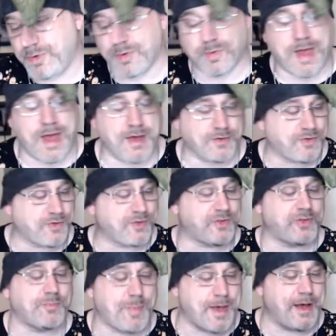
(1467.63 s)
cast a
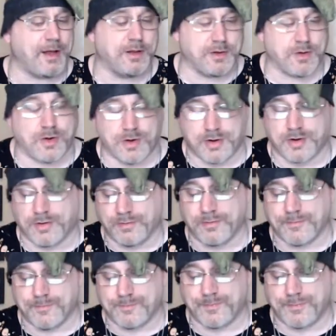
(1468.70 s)
spell or,
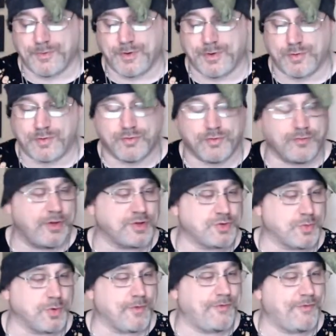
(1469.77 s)
you know, do a
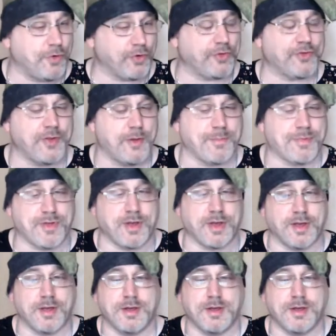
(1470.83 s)
ritual for something,